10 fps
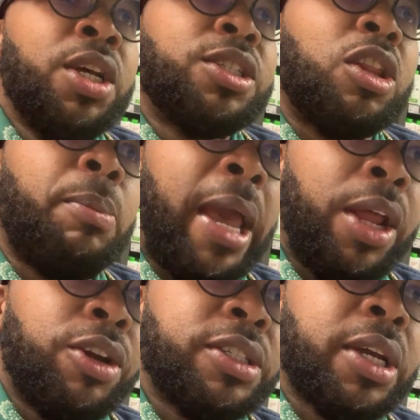So the
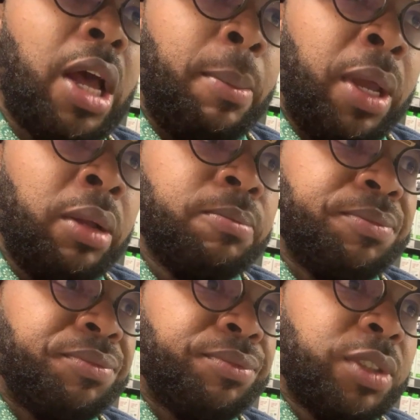painters are coming.
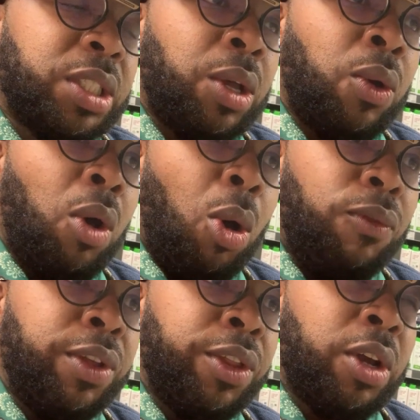So
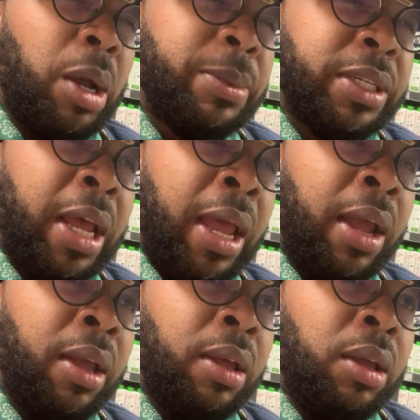hopefully they'll come today.
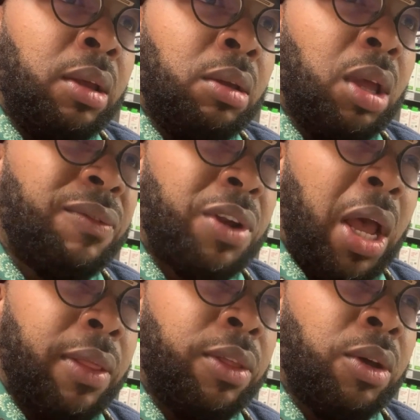If
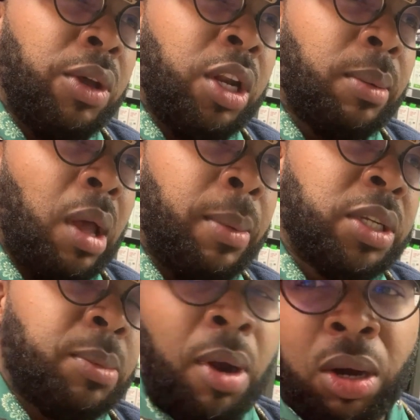not, they'll end up coming
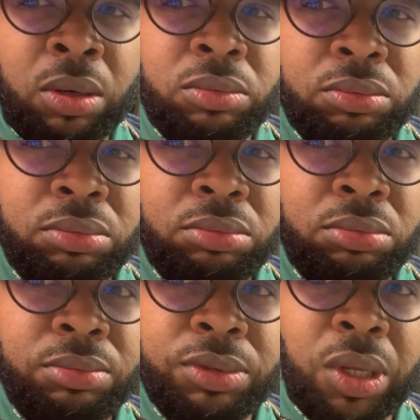tomorrow.
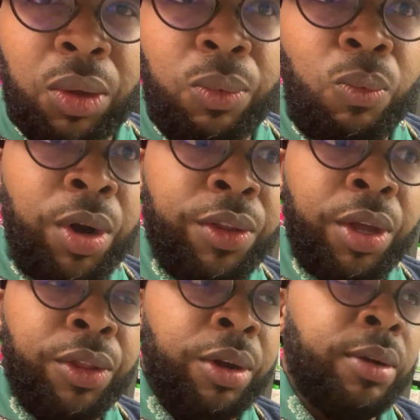So one or the other.